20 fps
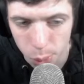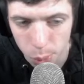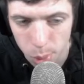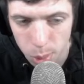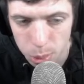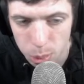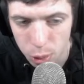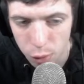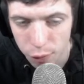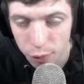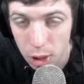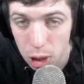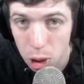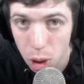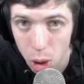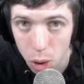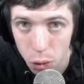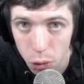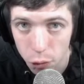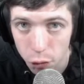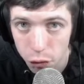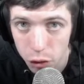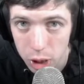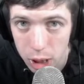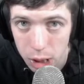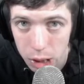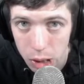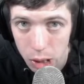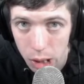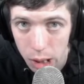or remove a
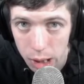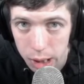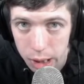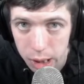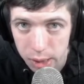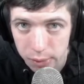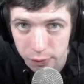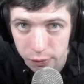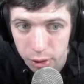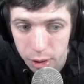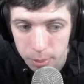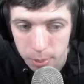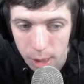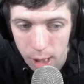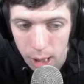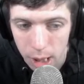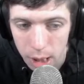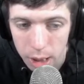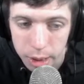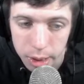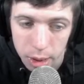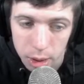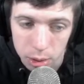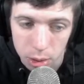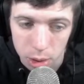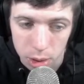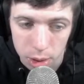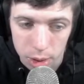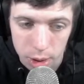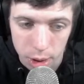keyframe at the
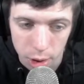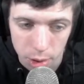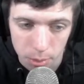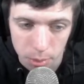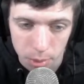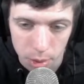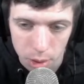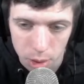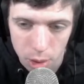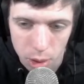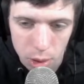current time.